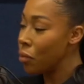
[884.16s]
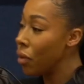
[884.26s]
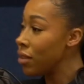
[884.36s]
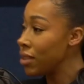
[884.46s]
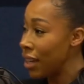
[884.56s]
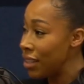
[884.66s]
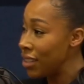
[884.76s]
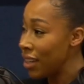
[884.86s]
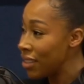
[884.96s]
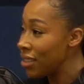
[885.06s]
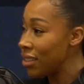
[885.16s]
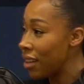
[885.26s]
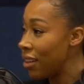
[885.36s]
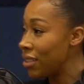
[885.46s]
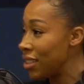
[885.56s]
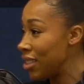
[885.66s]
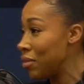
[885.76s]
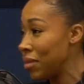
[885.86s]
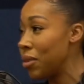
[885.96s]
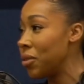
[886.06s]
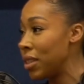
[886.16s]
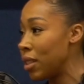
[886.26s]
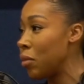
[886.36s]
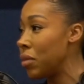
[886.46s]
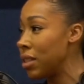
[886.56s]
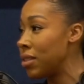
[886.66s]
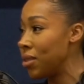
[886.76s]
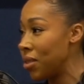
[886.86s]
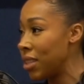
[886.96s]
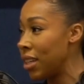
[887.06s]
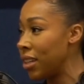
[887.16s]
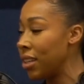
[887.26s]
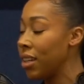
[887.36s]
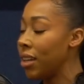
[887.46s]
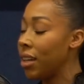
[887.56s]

can pass the ATS systems that all these companies are using.